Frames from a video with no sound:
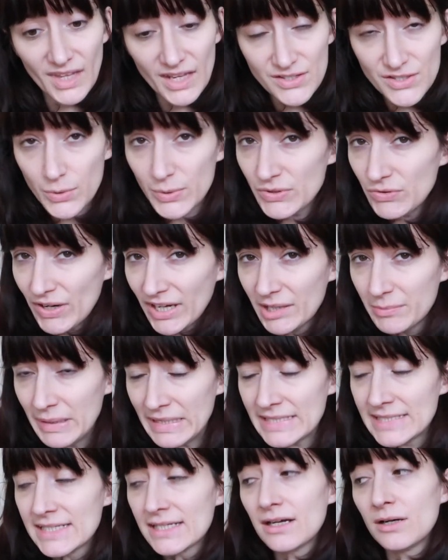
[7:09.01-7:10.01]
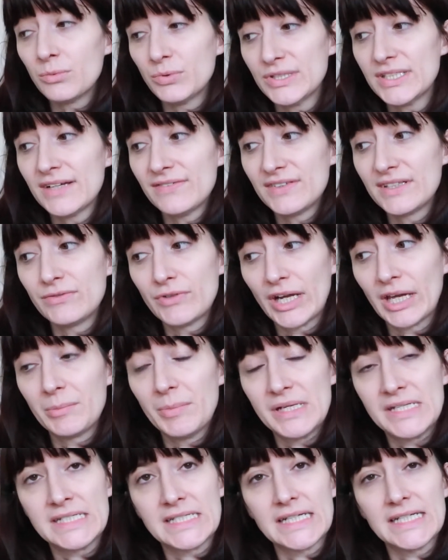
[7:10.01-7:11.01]
So I'd recommend it. I would definitely
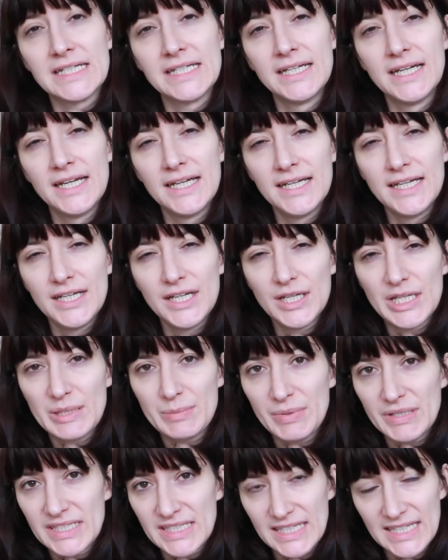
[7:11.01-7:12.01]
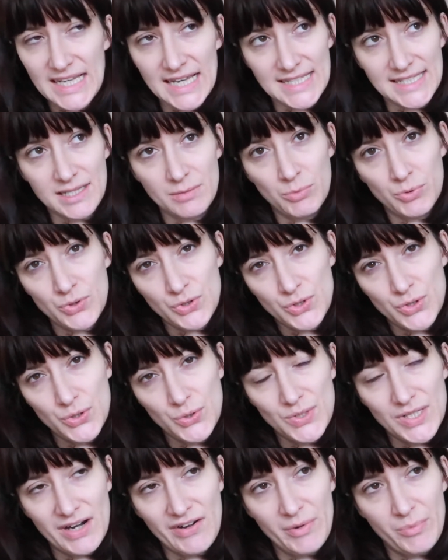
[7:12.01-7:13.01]
recommend it. But yes, I'm on
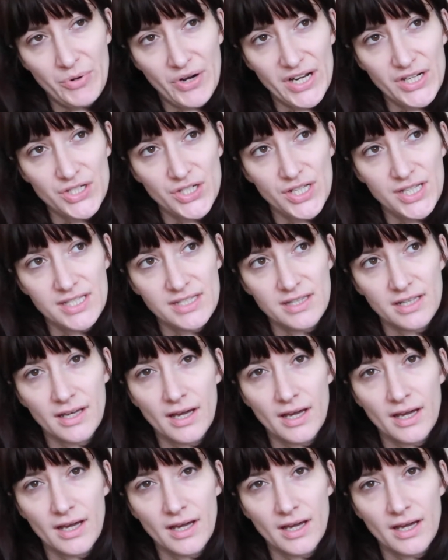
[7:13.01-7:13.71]
to Terry Pratchett's The